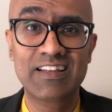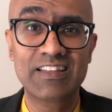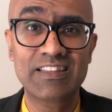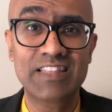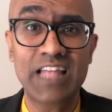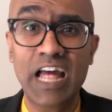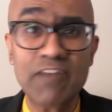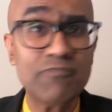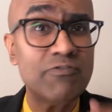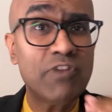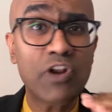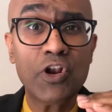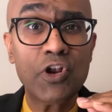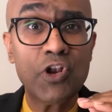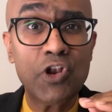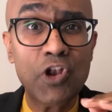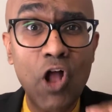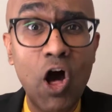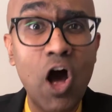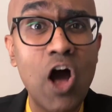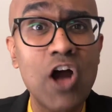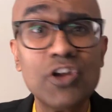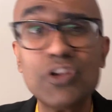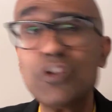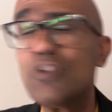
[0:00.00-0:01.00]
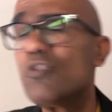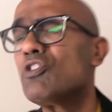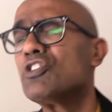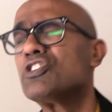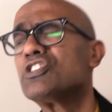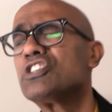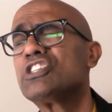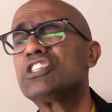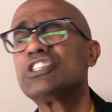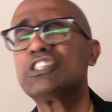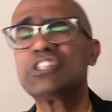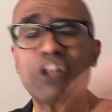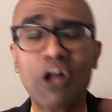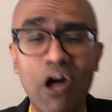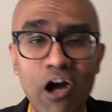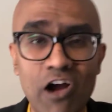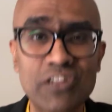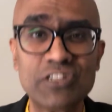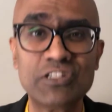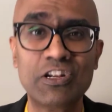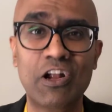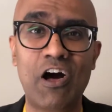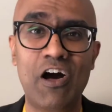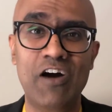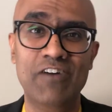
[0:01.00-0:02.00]
That will knock your
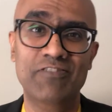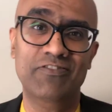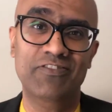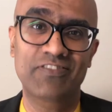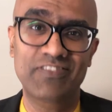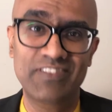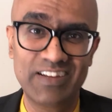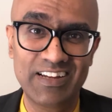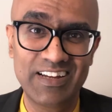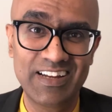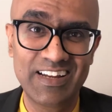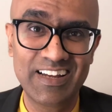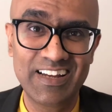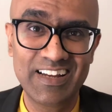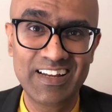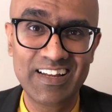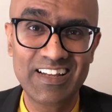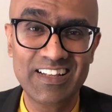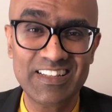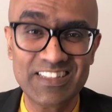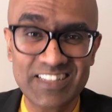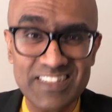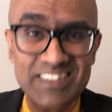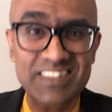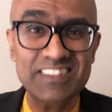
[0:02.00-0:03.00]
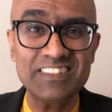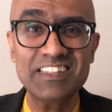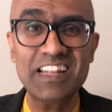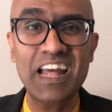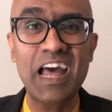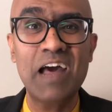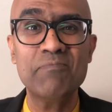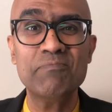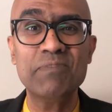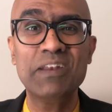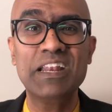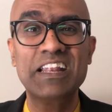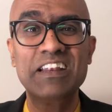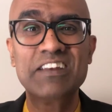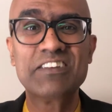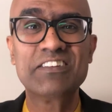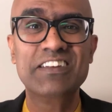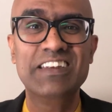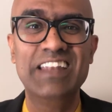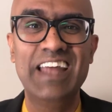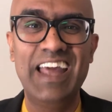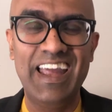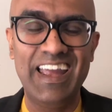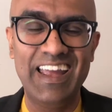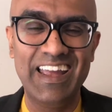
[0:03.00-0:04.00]
socks off. This is happening
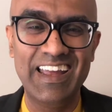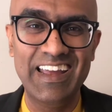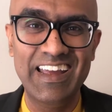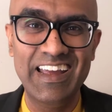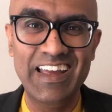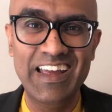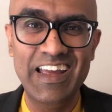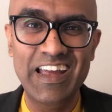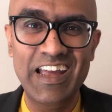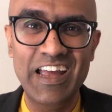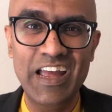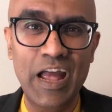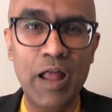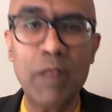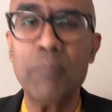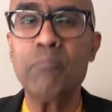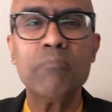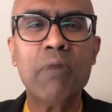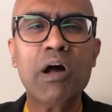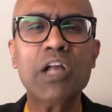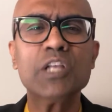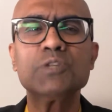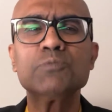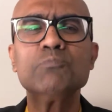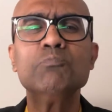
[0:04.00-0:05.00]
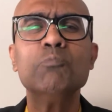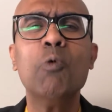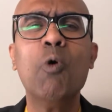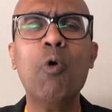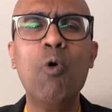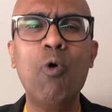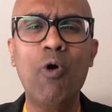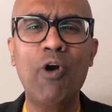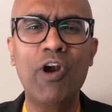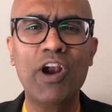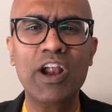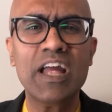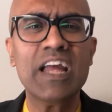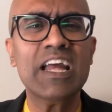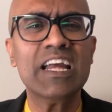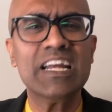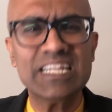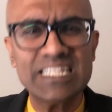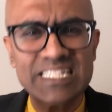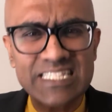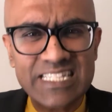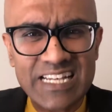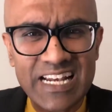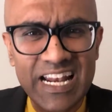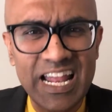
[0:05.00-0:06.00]
today. And much more
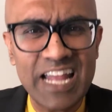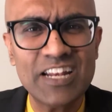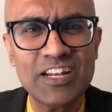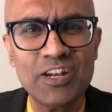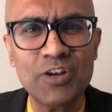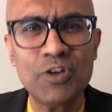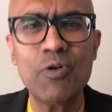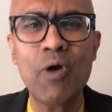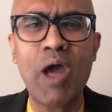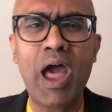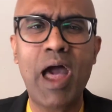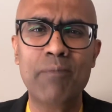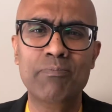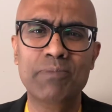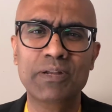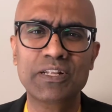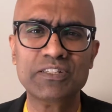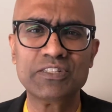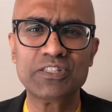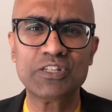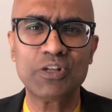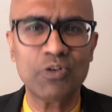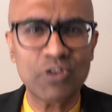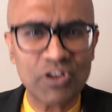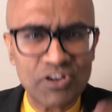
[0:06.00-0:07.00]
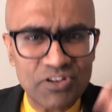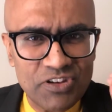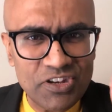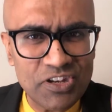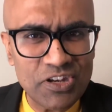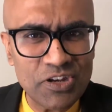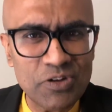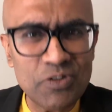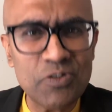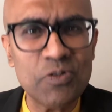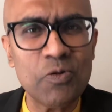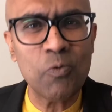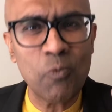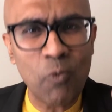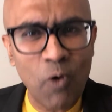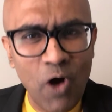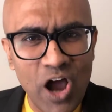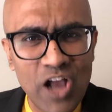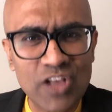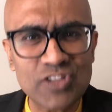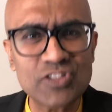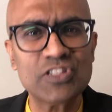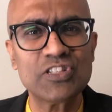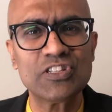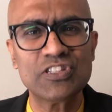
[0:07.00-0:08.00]
is slated to happen. So continue
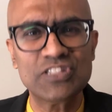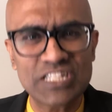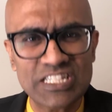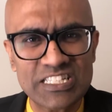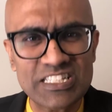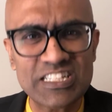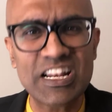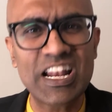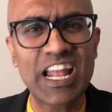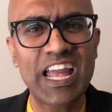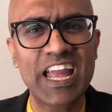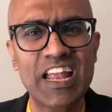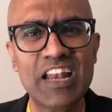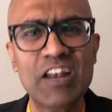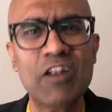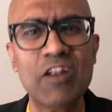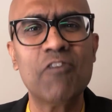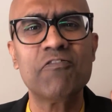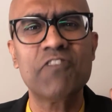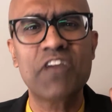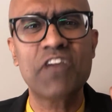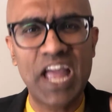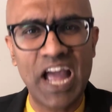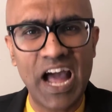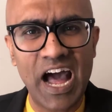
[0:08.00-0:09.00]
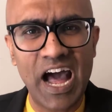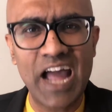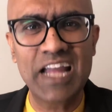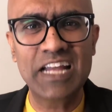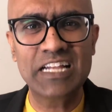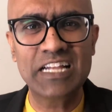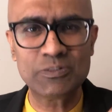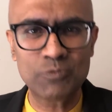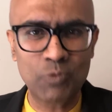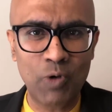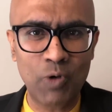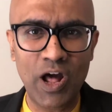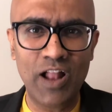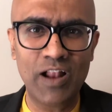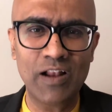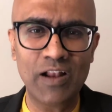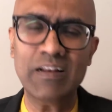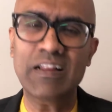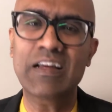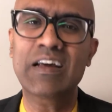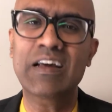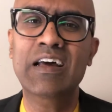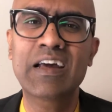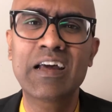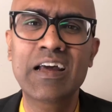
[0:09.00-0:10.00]
watch this lane of AI as
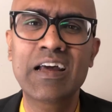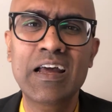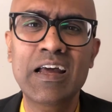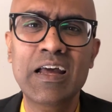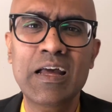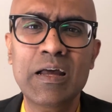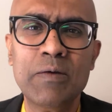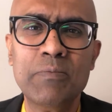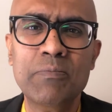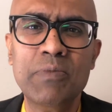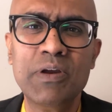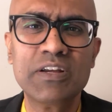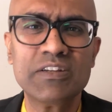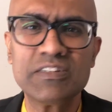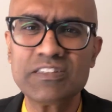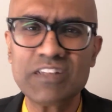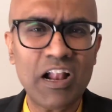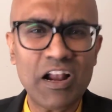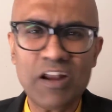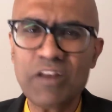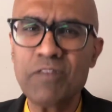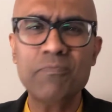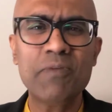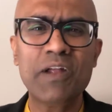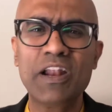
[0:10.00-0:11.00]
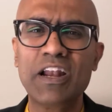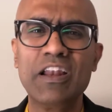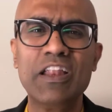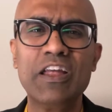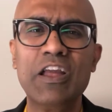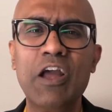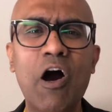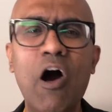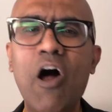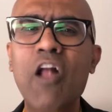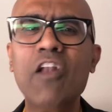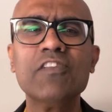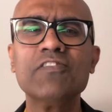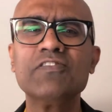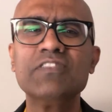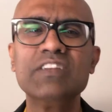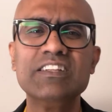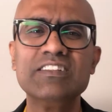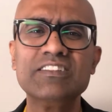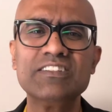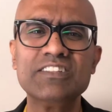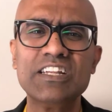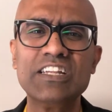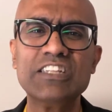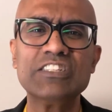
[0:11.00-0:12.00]
well, because ultimately all of
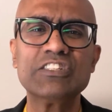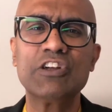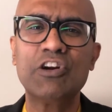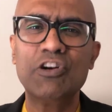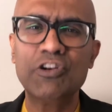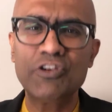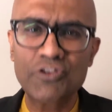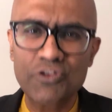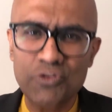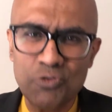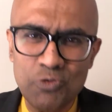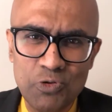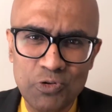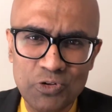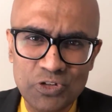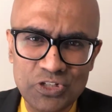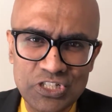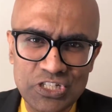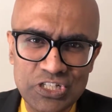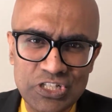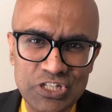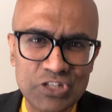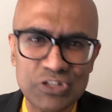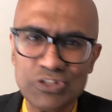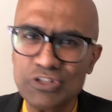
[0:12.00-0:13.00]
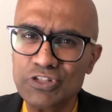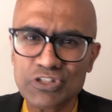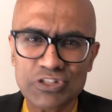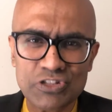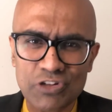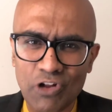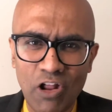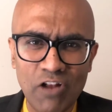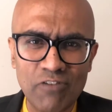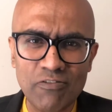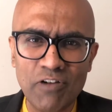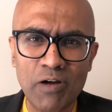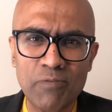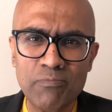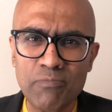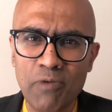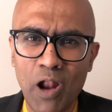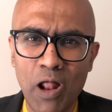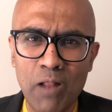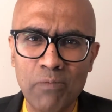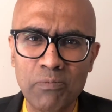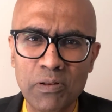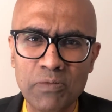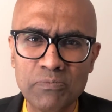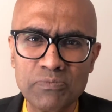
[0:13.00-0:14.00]
these things are tools to solve our
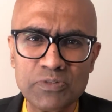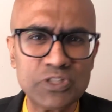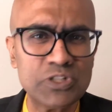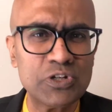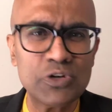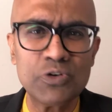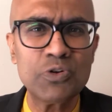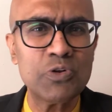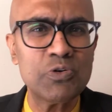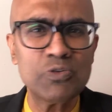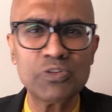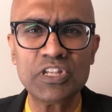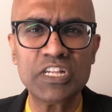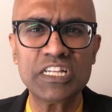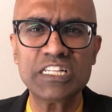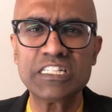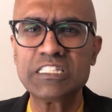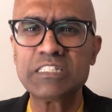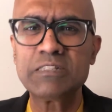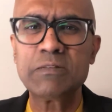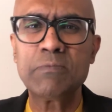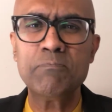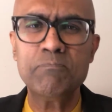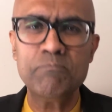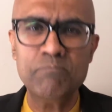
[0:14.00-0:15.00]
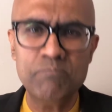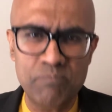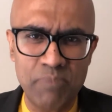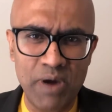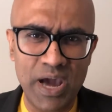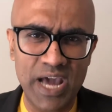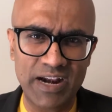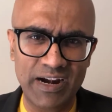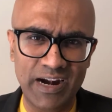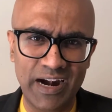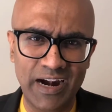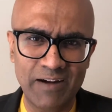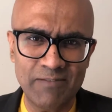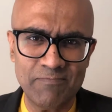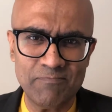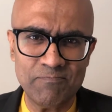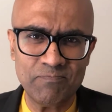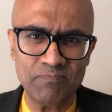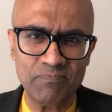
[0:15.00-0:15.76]
problems, to do things better.